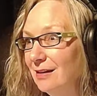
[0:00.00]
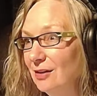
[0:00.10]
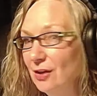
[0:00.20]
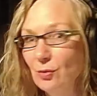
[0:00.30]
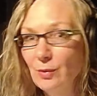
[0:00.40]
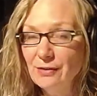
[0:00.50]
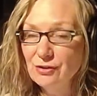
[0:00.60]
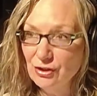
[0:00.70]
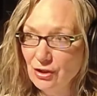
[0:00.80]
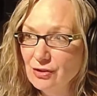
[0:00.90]

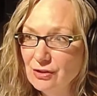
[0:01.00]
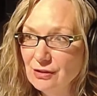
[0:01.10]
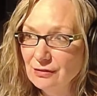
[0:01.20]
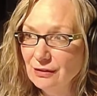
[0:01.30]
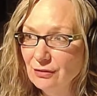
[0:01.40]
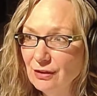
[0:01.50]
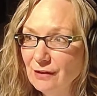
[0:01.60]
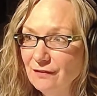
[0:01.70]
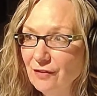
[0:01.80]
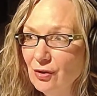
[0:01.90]
Whereas you're constantly
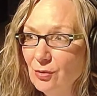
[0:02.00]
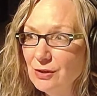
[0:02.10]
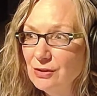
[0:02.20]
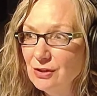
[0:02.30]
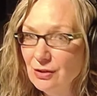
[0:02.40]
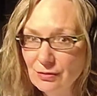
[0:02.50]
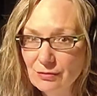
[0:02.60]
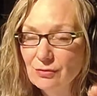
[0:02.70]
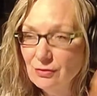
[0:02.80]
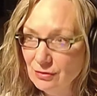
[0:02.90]
looking forward
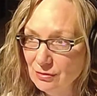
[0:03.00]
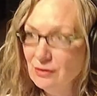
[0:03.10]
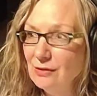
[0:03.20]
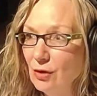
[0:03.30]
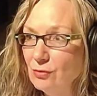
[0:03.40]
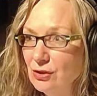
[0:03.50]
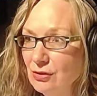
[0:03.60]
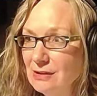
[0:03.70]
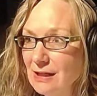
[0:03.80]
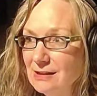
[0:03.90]
to go to
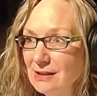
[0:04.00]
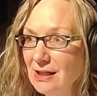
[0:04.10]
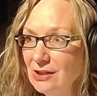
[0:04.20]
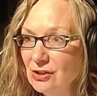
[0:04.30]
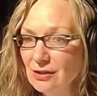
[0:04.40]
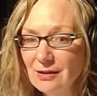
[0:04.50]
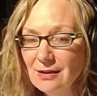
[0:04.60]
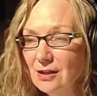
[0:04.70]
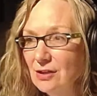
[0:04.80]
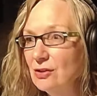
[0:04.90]
your destination.
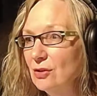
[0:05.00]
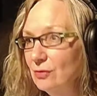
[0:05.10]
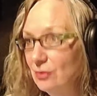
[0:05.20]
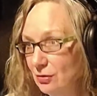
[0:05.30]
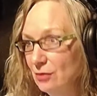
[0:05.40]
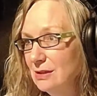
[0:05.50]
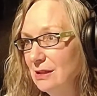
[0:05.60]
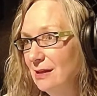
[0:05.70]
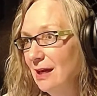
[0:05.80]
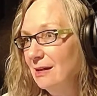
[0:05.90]
So
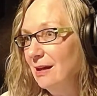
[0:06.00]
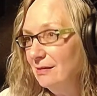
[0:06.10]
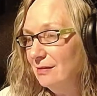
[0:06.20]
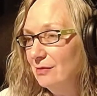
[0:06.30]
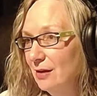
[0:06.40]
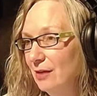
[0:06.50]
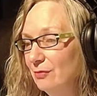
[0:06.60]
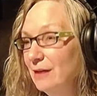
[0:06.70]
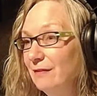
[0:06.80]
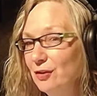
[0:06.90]
using that
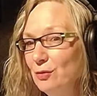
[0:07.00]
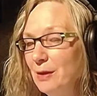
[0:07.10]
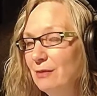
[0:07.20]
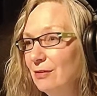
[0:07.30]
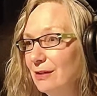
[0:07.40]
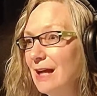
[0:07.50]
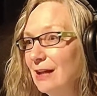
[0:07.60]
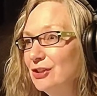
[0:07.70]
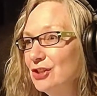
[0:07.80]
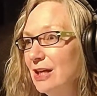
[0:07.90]
rear view mirror
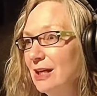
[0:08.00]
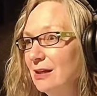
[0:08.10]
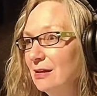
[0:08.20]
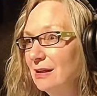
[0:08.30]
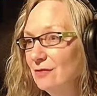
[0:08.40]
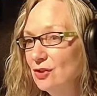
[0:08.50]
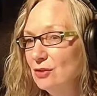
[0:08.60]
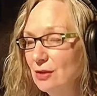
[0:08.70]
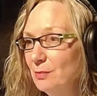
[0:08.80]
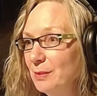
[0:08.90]
analogy gives
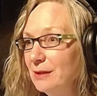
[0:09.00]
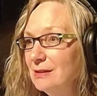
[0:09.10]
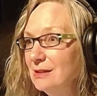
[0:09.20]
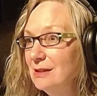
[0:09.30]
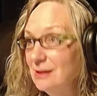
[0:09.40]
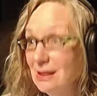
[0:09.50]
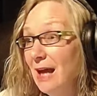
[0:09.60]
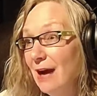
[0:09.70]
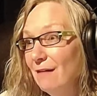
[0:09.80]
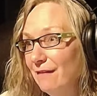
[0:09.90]
you the ability to see
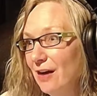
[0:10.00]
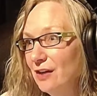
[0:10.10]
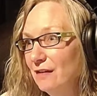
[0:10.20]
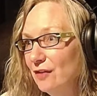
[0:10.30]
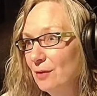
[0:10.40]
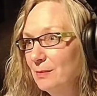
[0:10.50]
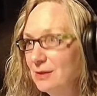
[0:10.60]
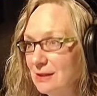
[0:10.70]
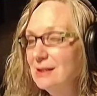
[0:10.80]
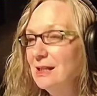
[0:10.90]
how far you've come
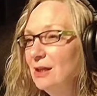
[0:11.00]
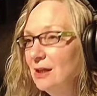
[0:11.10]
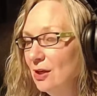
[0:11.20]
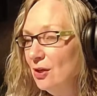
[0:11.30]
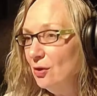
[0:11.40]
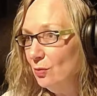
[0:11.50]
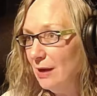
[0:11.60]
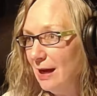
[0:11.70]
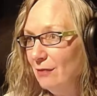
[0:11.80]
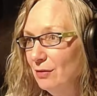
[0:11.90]
and to see
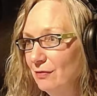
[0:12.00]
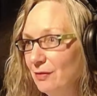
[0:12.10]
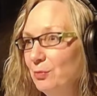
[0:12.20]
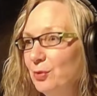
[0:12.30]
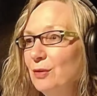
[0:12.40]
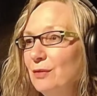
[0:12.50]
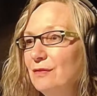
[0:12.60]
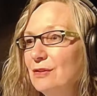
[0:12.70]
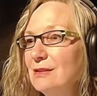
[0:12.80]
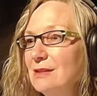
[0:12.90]
how you've
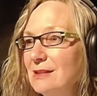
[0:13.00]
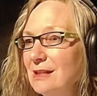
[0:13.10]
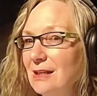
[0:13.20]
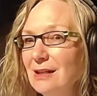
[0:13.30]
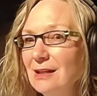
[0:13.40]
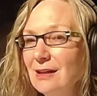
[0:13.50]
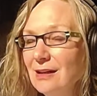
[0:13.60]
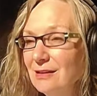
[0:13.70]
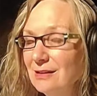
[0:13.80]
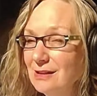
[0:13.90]
improved and to see
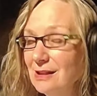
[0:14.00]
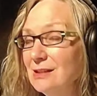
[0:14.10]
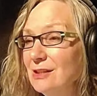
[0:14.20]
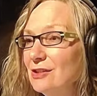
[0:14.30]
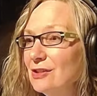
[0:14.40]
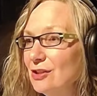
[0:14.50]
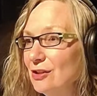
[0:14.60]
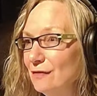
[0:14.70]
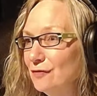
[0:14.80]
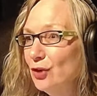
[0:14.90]
the distance that
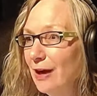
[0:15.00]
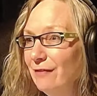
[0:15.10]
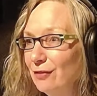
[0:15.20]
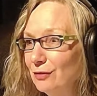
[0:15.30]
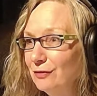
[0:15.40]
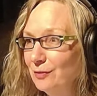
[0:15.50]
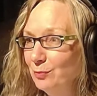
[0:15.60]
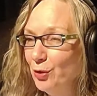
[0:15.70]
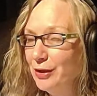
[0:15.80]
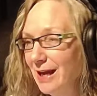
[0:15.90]
you've traveled from
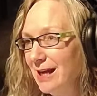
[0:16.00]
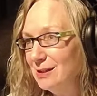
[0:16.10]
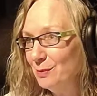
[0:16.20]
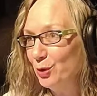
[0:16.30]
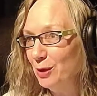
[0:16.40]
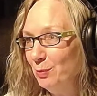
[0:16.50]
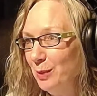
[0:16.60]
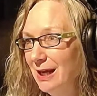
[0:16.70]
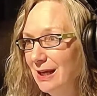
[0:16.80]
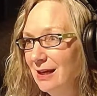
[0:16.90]
point A to point
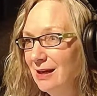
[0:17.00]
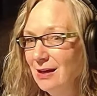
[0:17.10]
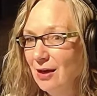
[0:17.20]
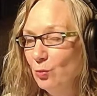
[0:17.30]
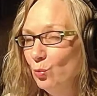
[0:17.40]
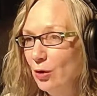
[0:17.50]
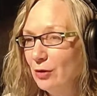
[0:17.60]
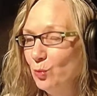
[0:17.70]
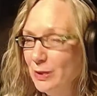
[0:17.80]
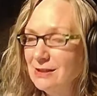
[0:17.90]
B and what
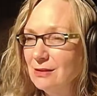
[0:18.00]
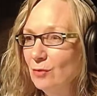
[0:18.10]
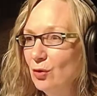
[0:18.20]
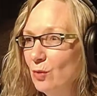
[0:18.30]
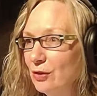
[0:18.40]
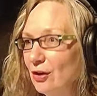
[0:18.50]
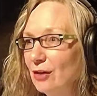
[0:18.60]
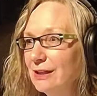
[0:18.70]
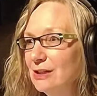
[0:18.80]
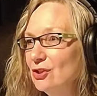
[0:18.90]
wisdom or what
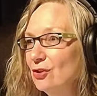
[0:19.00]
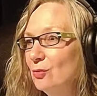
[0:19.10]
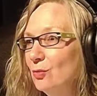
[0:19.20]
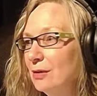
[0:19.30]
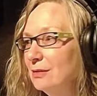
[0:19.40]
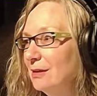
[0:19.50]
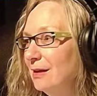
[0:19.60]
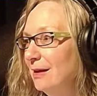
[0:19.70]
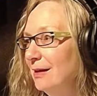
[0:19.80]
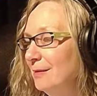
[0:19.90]
knowledge or what
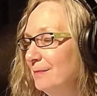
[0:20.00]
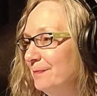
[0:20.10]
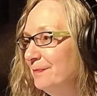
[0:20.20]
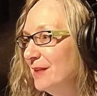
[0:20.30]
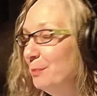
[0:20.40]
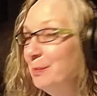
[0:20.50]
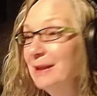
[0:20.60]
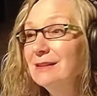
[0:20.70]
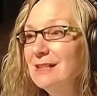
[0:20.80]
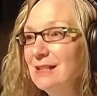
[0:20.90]

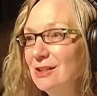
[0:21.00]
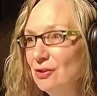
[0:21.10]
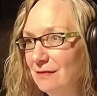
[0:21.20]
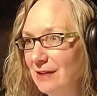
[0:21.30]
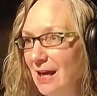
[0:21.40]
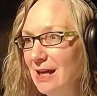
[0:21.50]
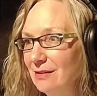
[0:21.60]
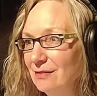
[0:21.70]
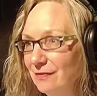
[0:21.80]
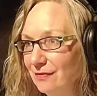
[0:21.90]
abilities you've
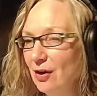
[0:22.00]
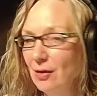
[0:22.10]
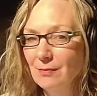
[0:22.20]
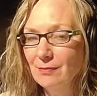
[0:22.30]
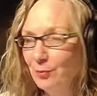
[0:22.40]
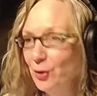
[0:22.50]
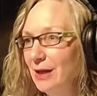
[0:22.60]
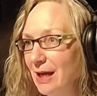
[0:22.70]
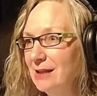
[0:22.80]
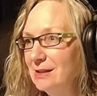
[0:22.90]
gained from point
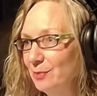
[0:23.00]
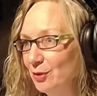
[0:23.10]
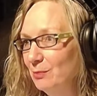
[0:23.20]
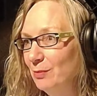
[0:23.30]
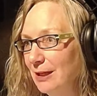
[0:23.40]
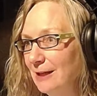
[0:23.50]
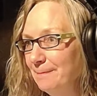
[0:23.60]
A to point B.